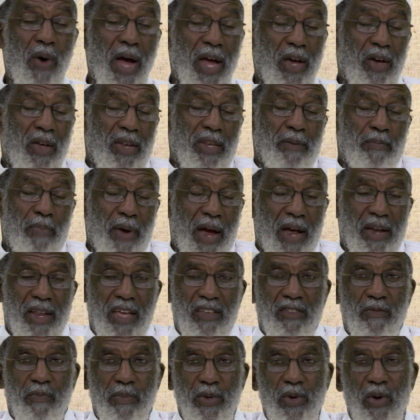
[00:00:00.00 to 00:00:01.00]
Or why couldn't
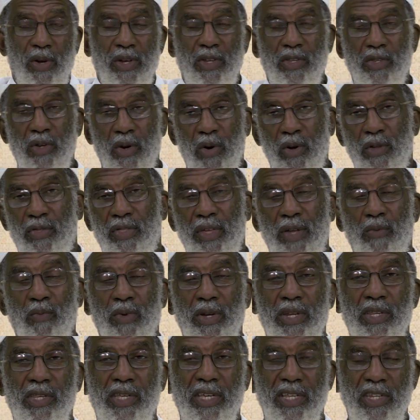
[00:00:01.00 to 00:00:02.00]
paradise be on this
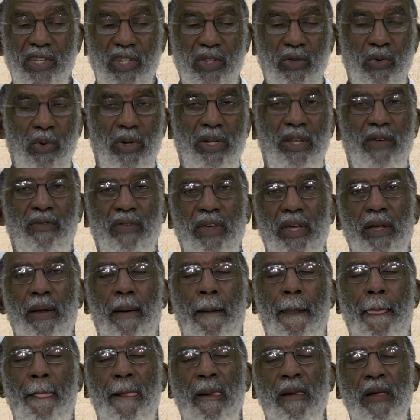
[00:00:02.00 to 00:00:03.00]
earth and we just continue
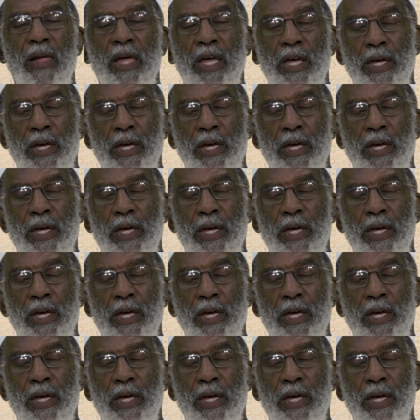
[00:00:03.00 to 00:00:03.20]
living?